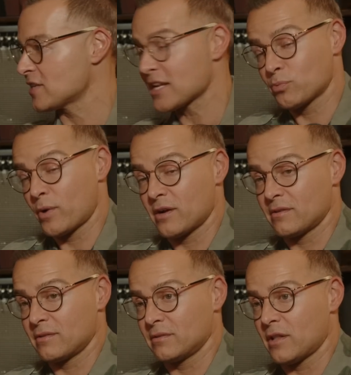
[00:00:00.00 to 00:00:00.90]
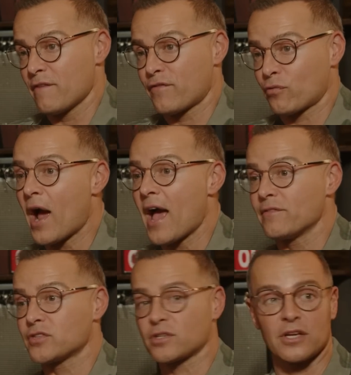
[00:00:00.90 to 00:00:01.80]
That's mm -hmm. where life thrives. With
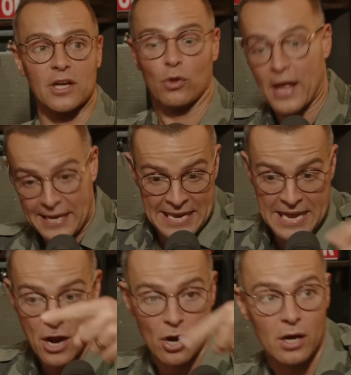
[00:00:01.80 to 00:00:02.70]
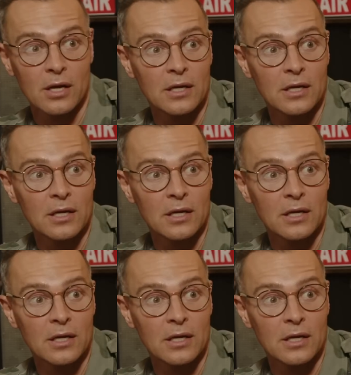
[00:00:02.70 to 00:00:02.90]
the, with the common you know, like people. in here.